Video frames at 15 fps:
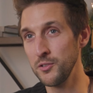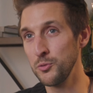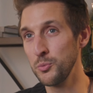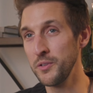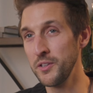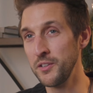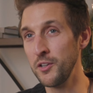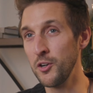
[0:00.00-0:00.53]
This is
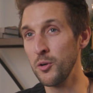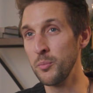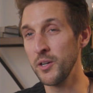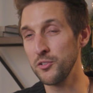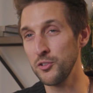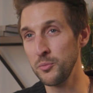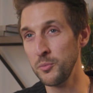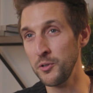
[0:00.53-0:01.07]
within the
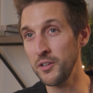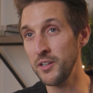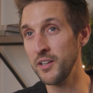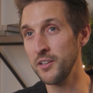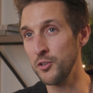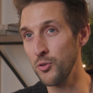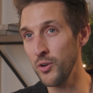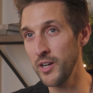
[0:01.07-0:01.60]
urbex community,
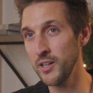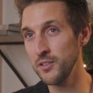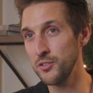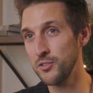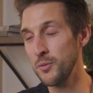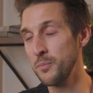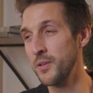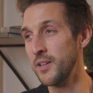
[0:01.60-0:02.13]
and a grail is
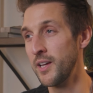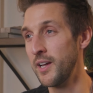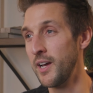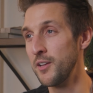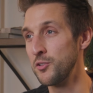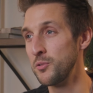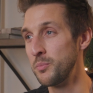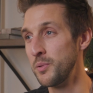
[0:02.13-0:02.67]
something that
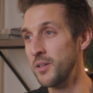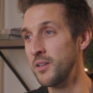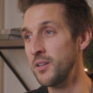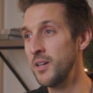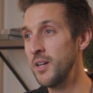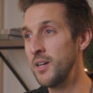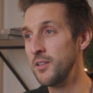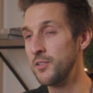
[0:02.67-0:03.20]
hasn't been
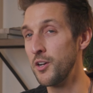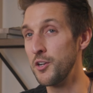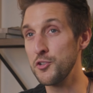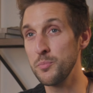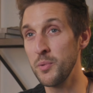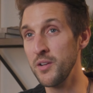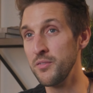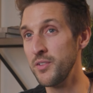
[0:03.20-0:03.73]

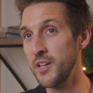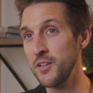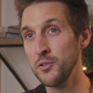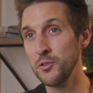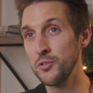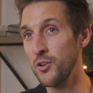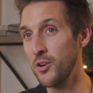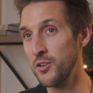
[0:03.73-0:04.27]
touched by
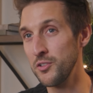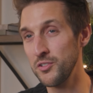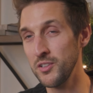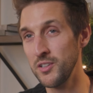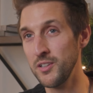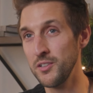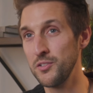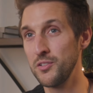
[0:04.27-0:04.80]
vandals,
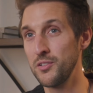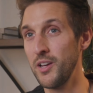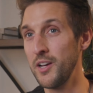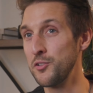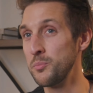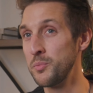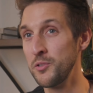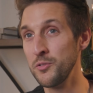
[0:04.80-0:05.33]
arsonists,
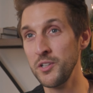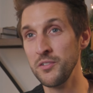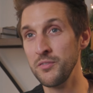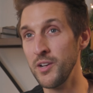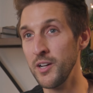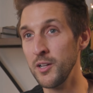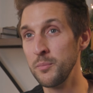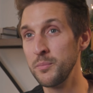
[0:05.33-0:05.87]
hasn't been
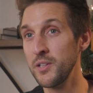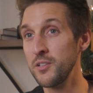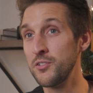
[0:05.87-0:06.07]
redeveloped.